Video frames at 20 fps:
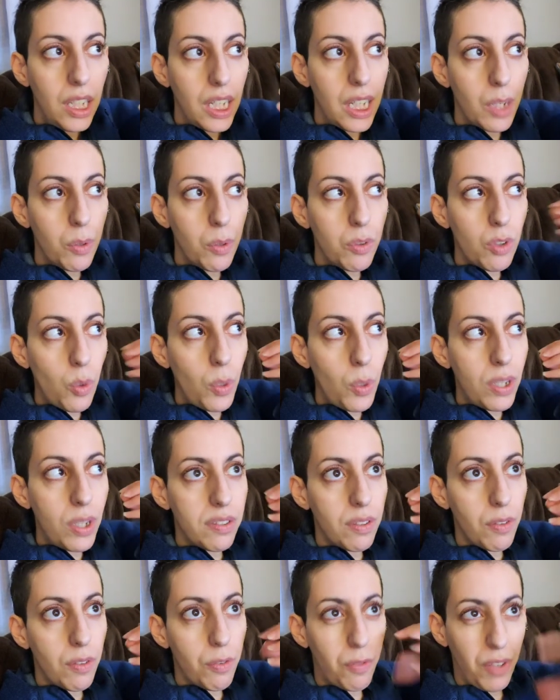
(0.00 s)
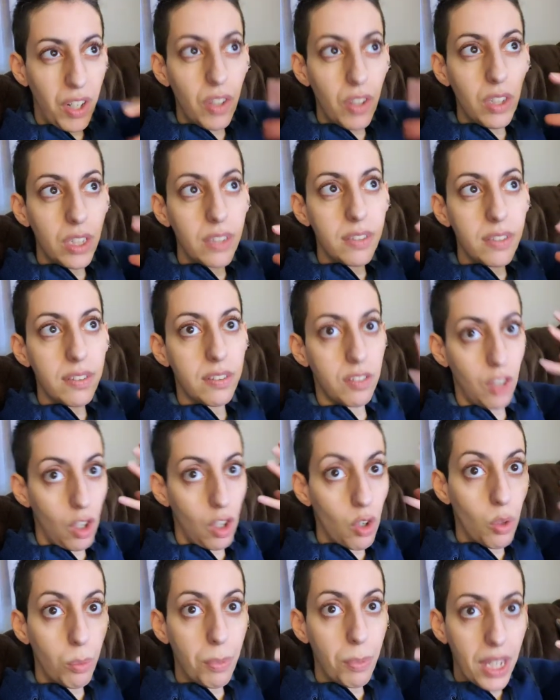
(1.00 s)
It was always fairly
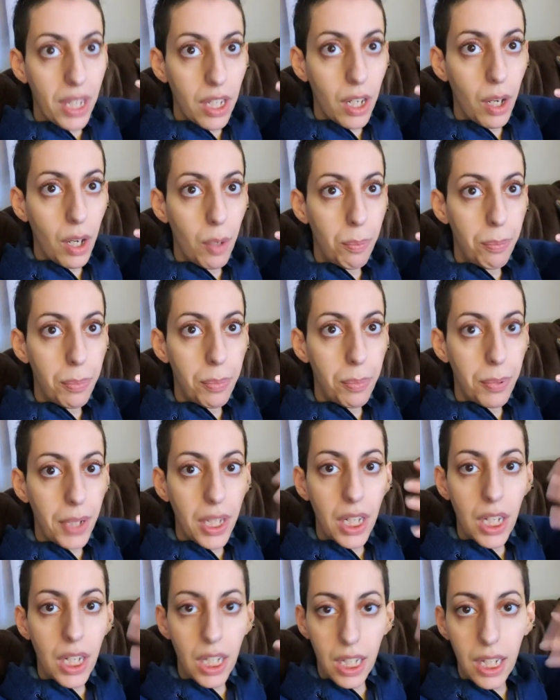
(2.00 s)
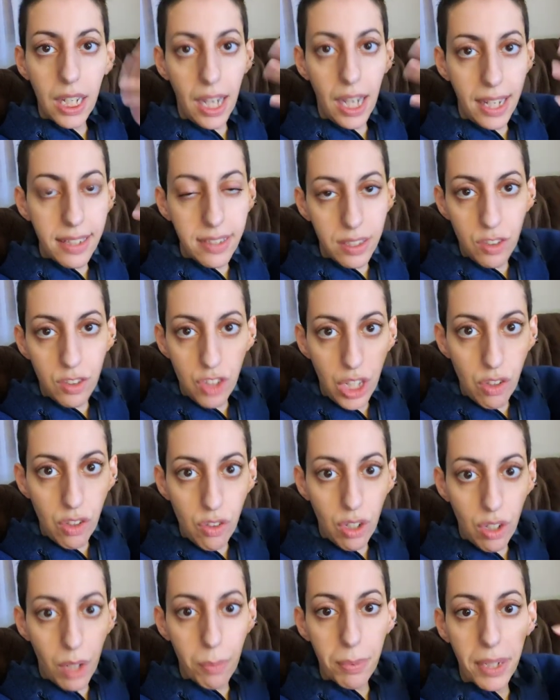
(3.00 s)
subtle makeup, but I did change it up.